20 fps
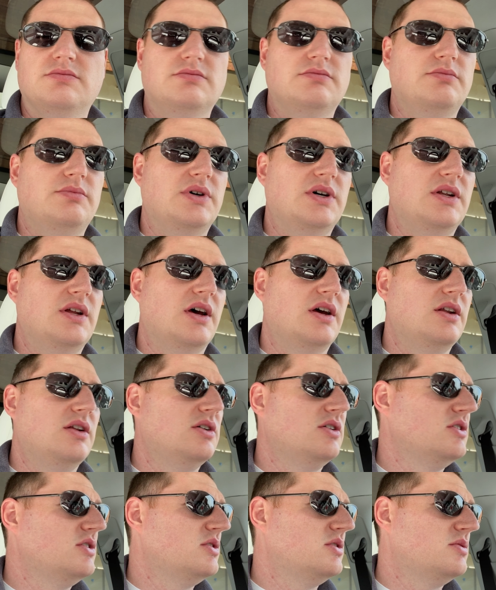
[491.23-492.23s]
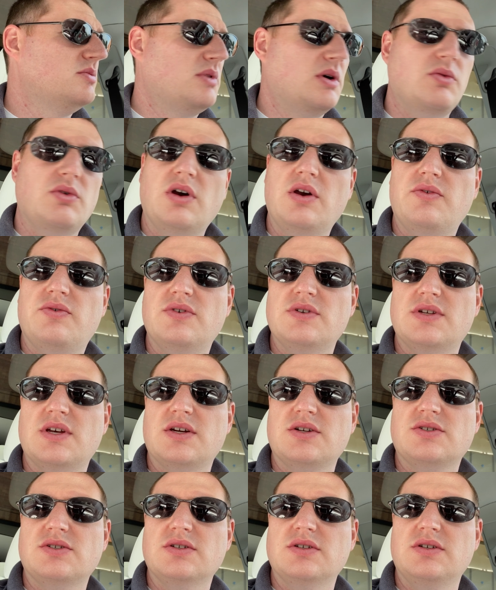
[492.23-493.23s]
But I know my wife is
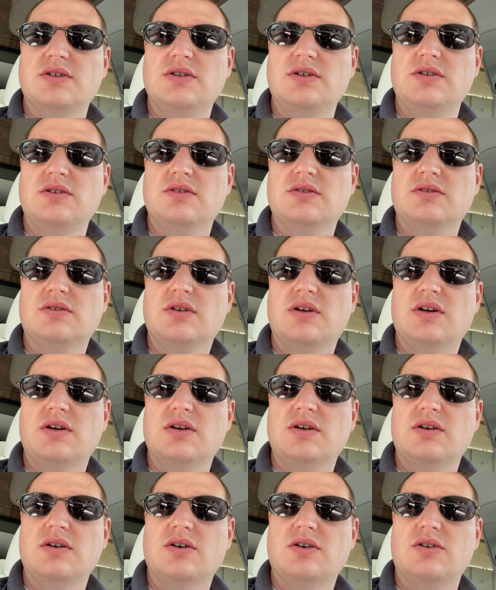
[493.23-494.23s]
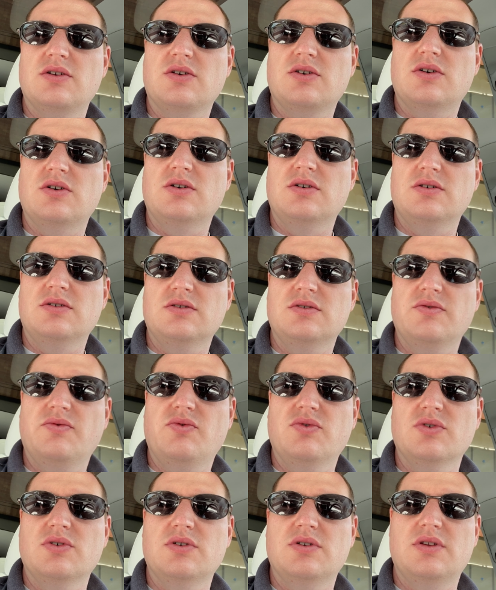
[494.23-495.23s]
actually on a call
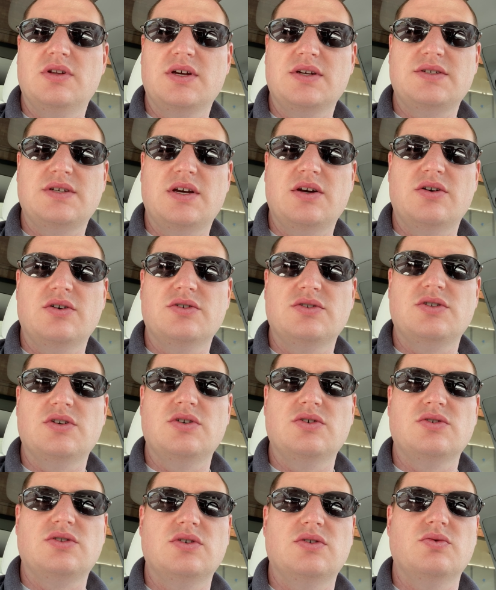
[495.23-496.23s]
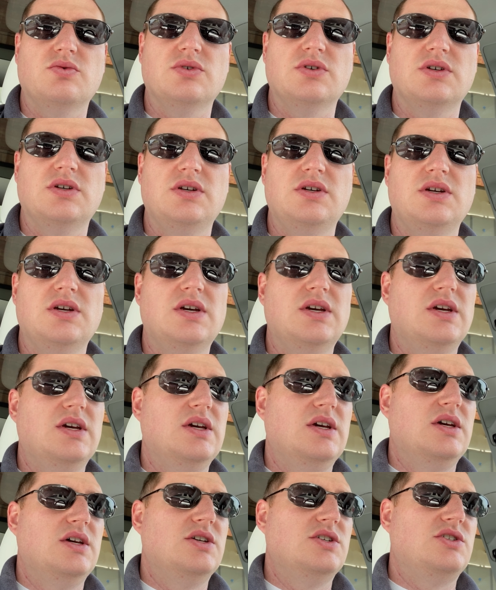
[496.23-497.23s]
for the next hour or so, so really
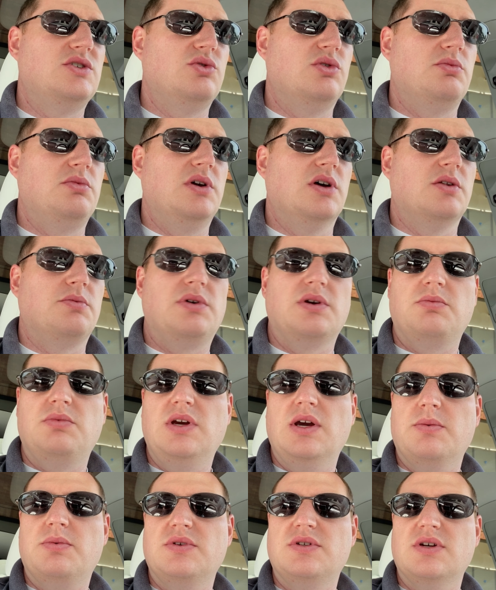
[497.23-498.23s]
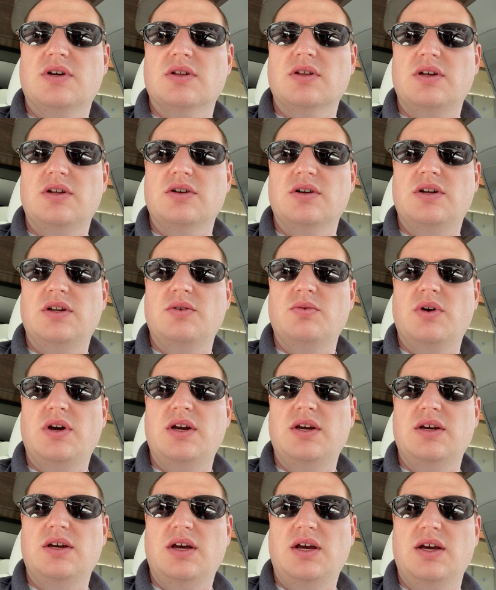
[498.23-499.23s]
she wouldn't be able to pick me up until later
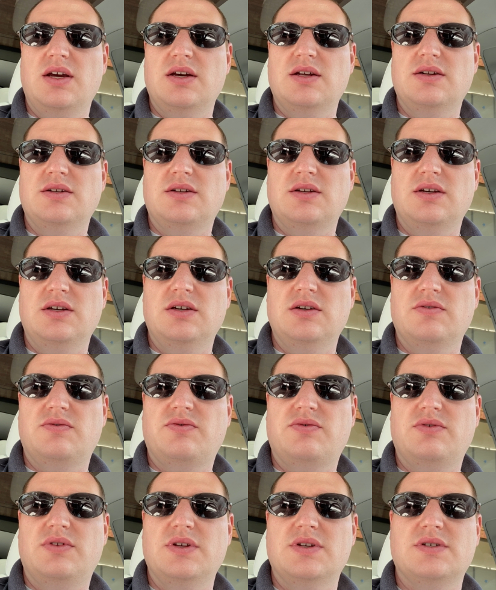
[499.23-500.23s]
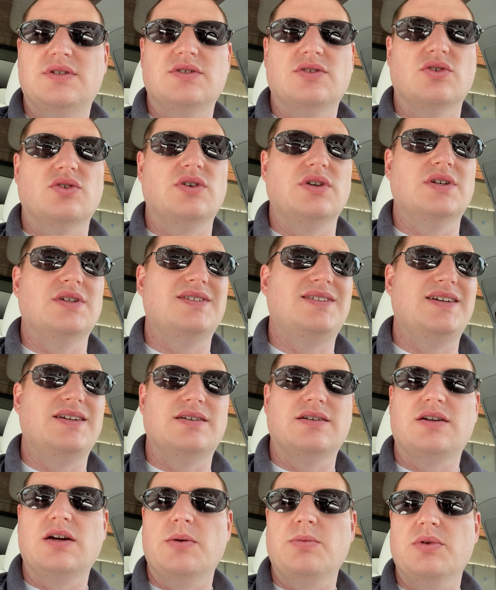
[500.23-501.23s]
anyway. And if this is only going to
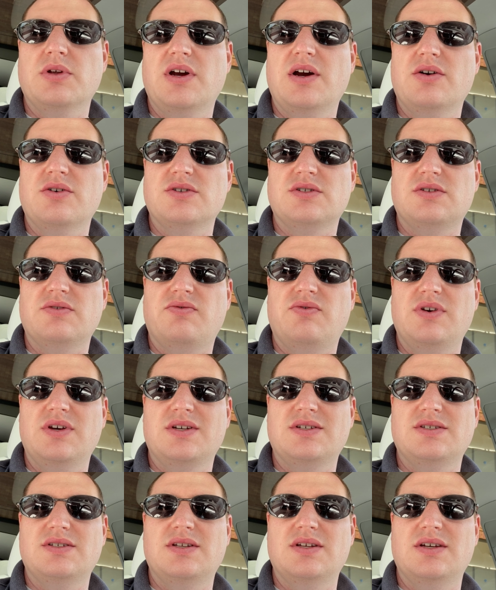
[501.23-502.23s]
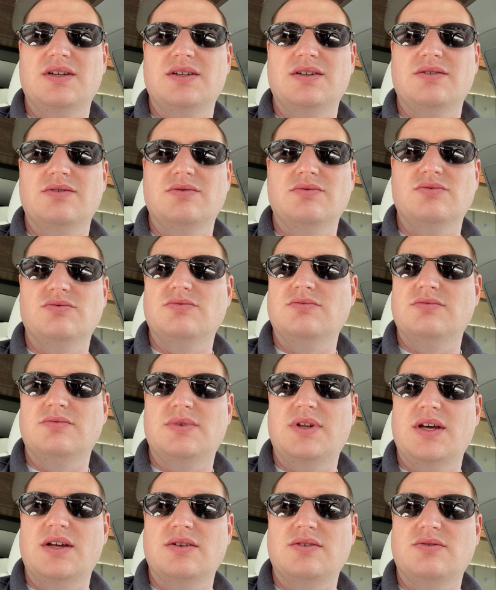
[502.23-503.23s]
take a couple hours to fix, then
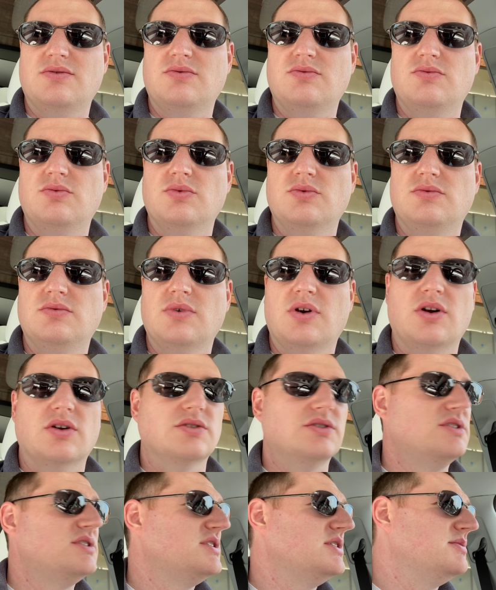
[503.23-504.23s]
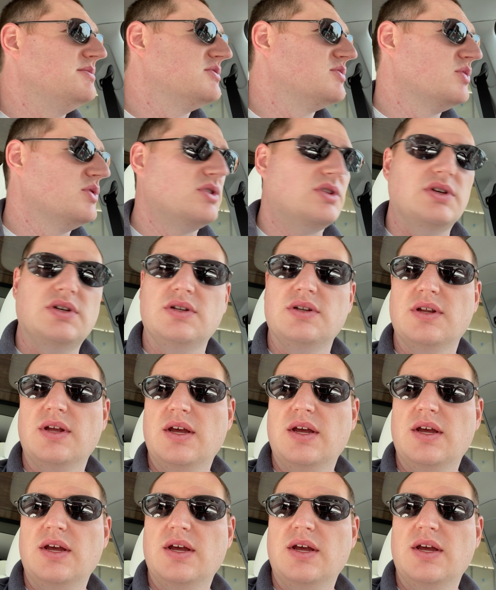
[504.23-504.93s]
that hardly seems worth it.